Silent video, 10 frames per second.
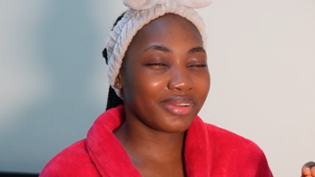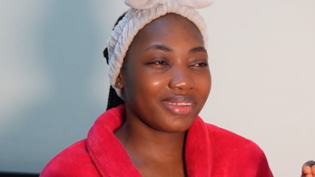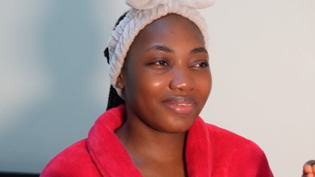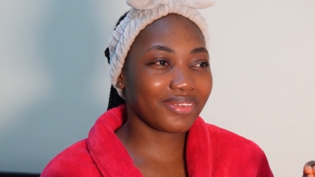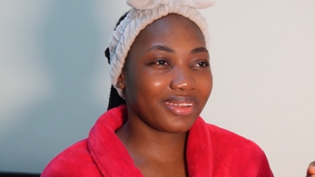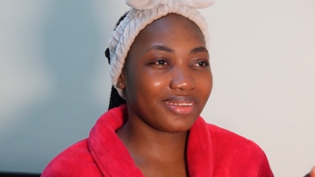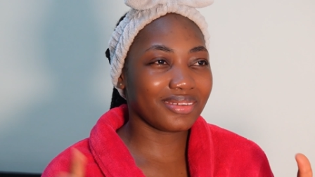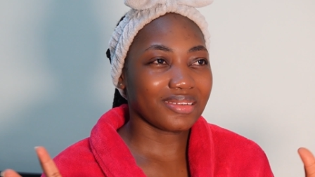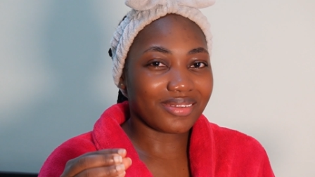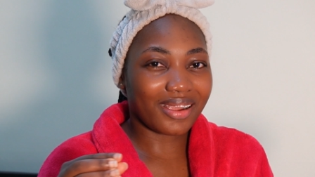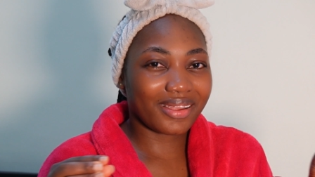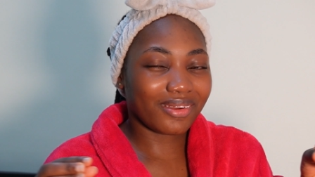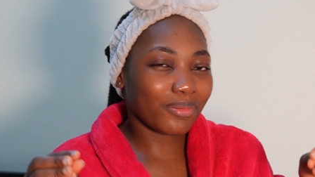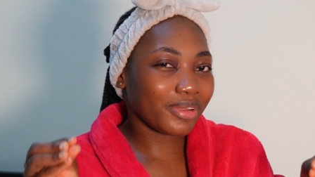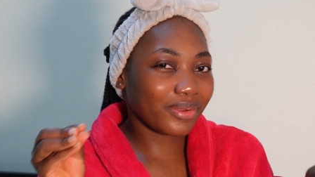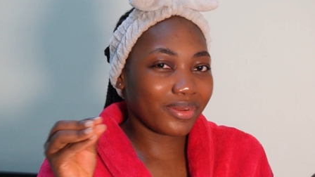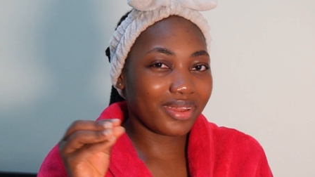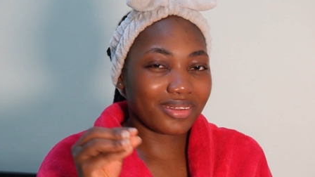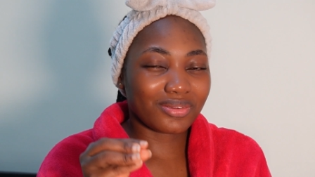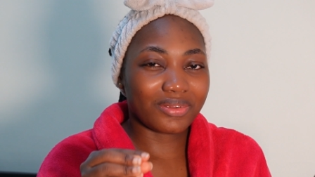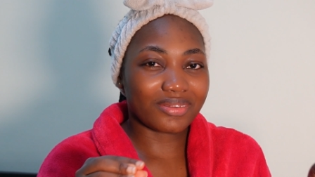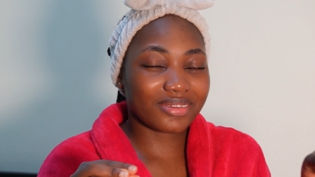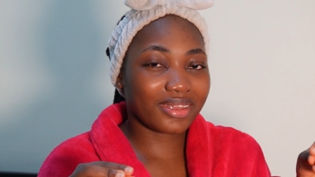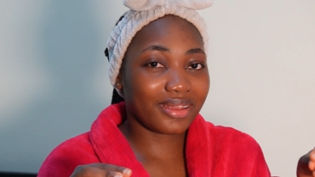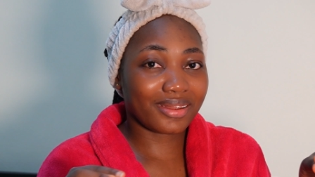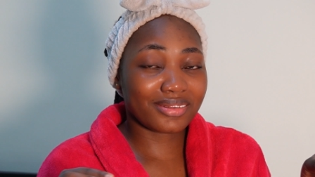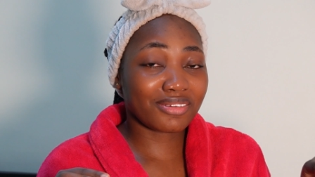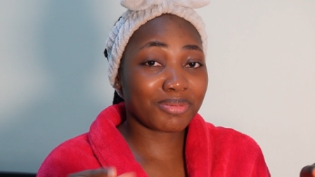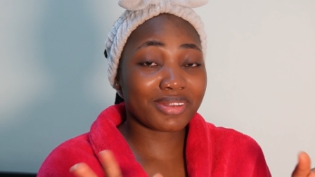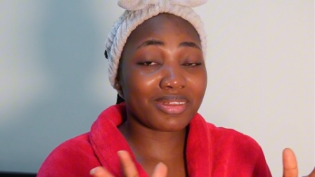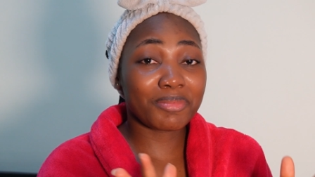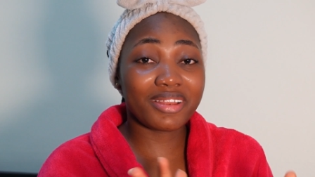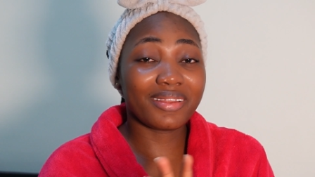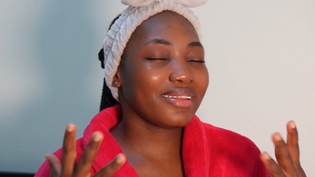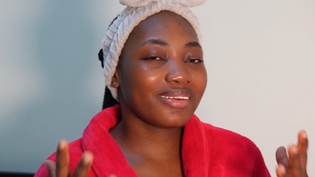believe in stacking up ingredients on your skin and stuff because I mean,